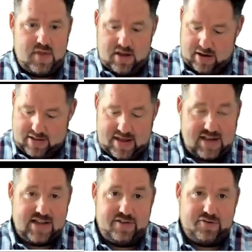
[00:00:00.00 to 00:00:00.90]

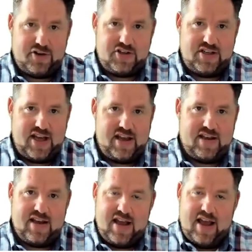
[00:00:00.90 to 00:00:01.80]
That's it for today.
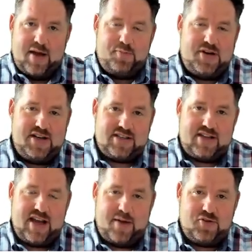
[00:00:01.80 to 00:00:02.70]
Please
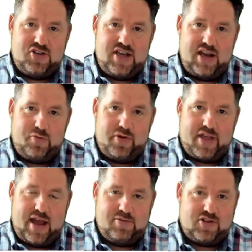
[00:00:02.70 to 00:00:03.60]
stay up to date with
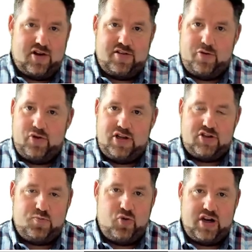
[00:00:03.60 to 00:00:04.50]
Amazon. They're really
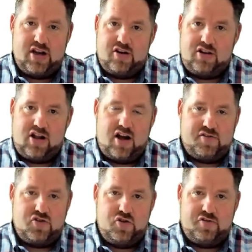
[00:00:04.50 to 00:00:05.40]
bringing out a lot of
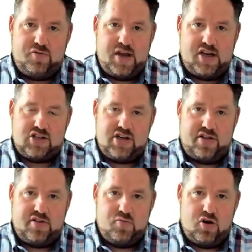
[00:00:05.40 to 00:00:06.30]
new information at
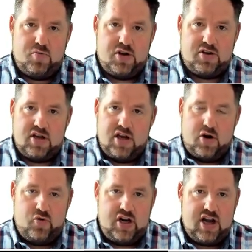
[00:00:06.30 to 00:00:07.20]
the moment.
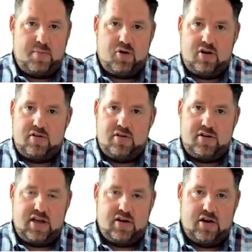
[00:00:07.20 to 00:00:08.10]
Read up on
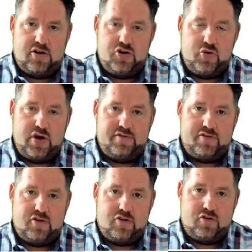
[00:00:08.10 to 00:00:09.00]
the new
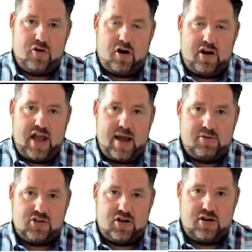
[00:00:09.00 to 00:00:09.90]
info on
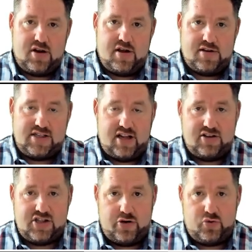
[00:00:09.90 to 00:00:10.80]
Amazon Seller
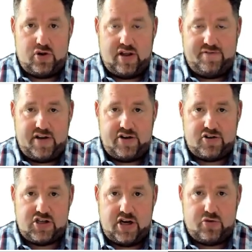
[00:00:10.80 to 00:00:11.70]
Central and Vendor
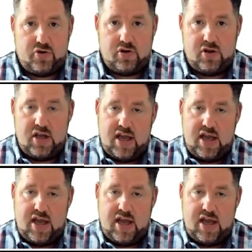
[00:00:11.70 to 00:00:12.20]
Central.